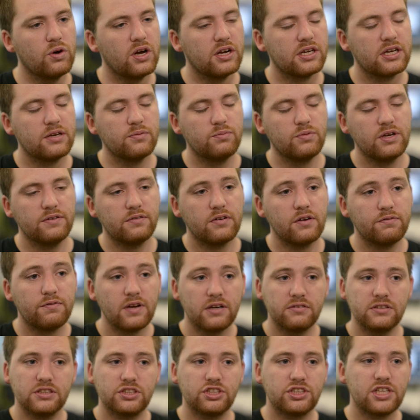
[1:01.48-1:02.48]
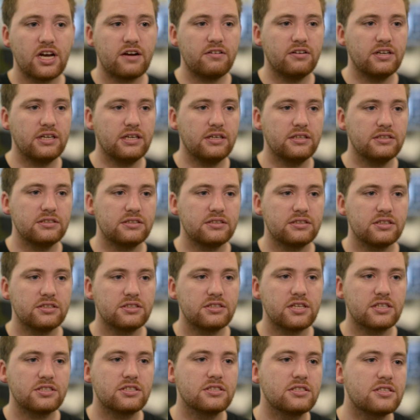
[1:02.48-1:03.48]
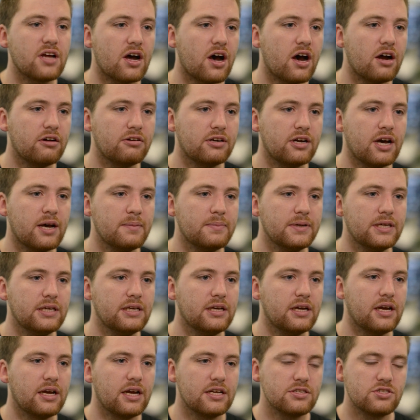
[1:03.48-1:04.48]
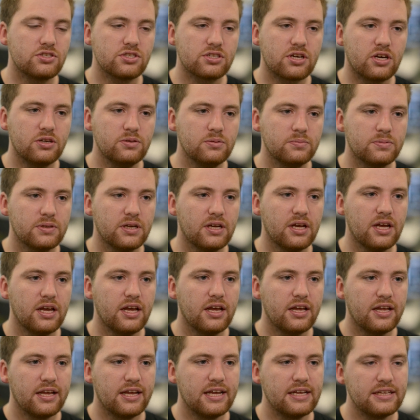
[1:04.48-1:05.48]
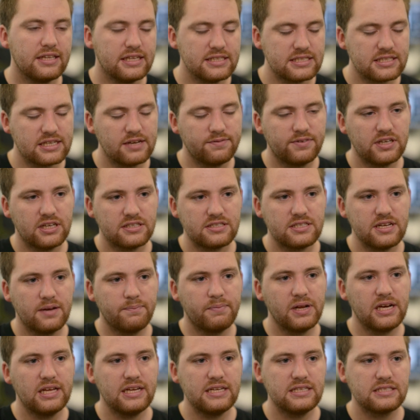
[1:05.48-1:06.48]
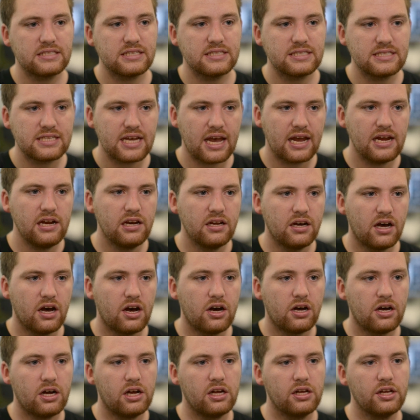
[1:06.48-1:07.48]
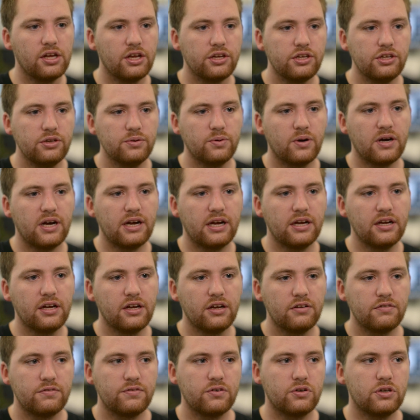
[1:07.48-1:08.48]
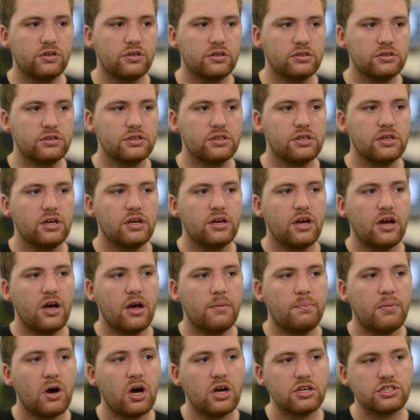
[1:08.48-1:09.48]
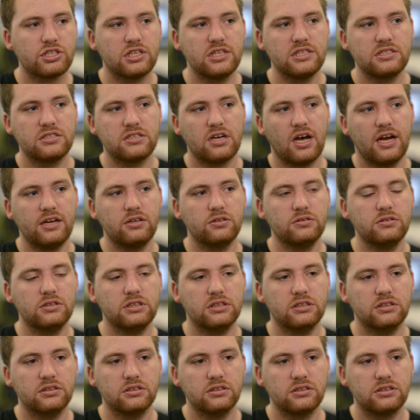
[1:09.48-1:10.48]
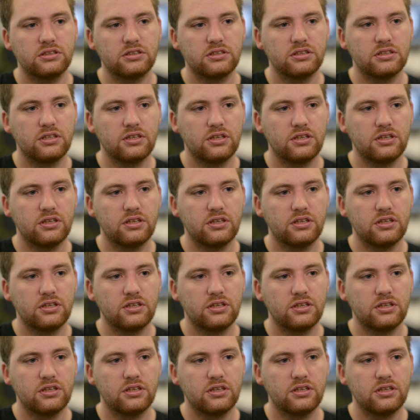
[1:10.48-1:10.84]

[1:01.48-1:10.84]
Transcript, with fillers: working with various charities such as the RNIB and Scope, it's given us the ability to tailor our UI for a partially sighted audience.